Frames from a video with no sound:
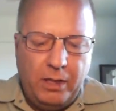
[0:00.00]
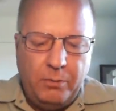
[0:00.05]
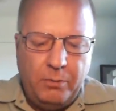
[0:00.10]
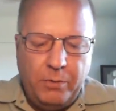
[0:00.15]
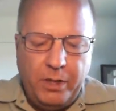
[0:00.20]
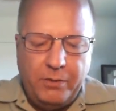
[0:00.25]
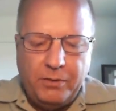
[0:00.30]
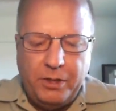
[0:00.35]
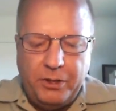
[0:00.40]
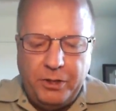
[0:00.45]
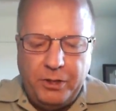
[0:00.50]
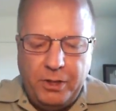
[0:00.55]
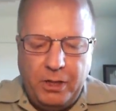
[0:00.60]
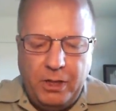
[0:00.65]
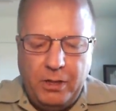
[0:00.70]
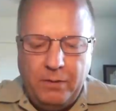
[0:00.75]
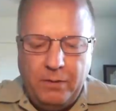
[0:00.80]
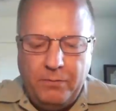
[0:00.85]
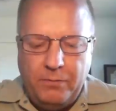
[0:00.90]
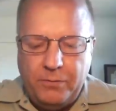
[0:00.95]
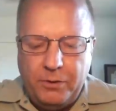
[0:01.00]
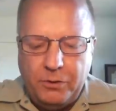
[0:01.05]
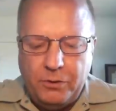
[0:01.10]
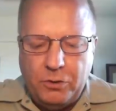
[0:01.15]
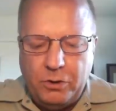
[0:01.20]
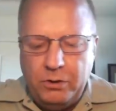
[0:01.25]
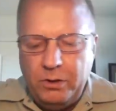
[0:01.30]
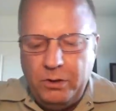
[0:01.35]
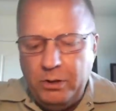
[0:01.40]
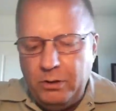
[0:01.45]
And we
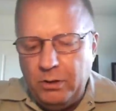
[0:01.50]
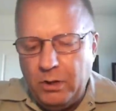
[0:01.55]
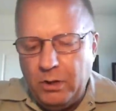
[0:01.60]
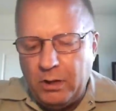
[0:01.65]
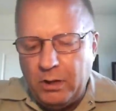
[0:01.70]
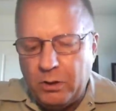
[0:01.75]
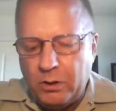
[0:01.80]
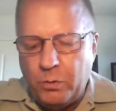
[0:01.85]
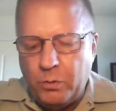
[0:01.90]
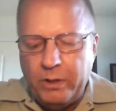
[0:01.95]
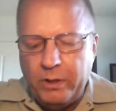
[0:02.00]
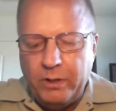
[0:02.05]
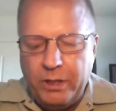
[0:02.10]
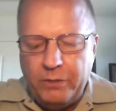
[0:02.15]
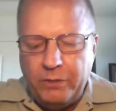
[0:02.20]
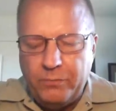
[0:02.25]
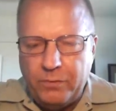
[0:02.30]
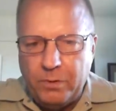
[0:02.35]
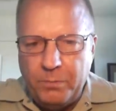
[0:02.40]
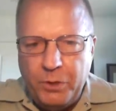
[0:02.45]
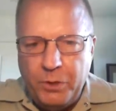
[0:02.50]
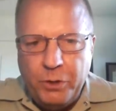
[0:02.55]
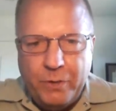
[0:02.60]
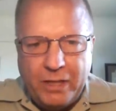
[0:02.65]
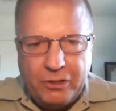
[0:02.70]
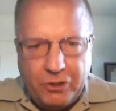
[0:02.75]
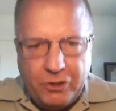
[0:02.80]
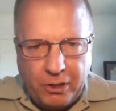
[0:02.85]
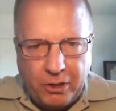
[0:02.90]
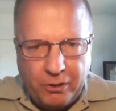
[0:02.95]
received uh, queries from U.S.